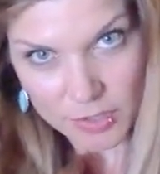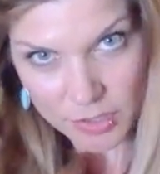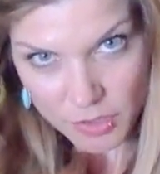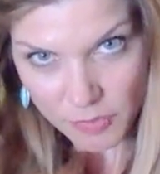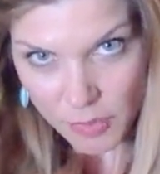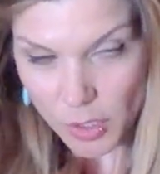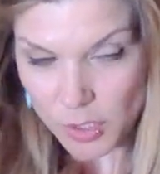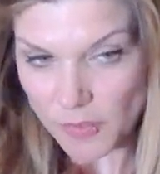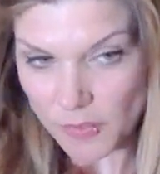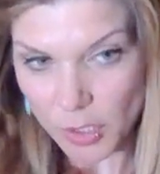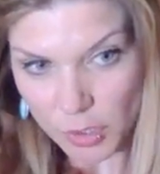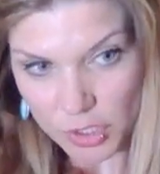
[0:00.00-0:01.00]
So for those of
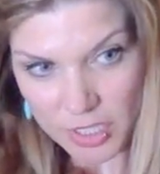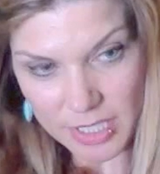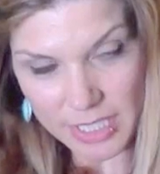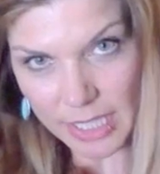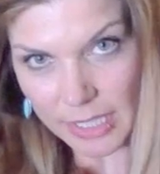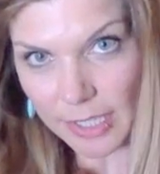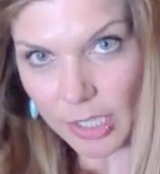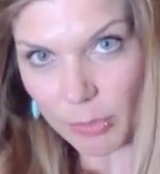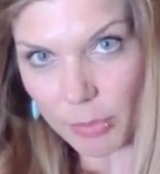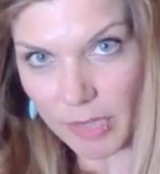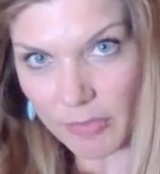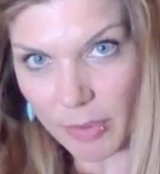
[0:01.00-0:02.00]
you who just need a little
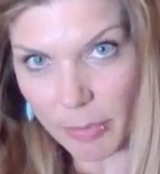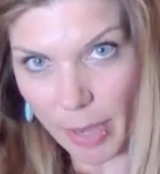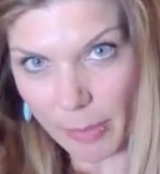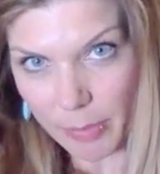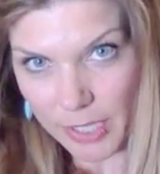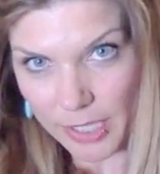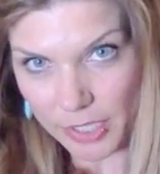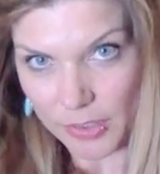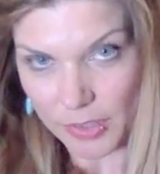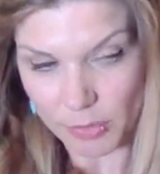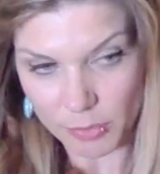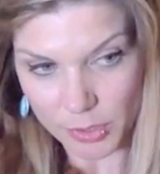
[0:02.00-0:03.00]
bit of a bump here at
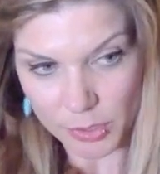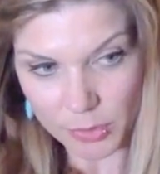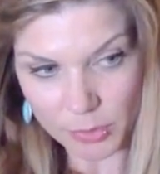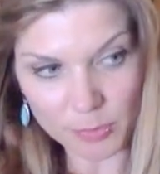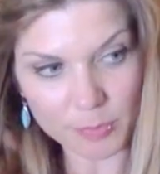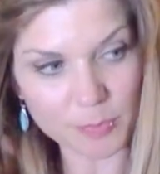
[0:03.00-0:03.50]
the root,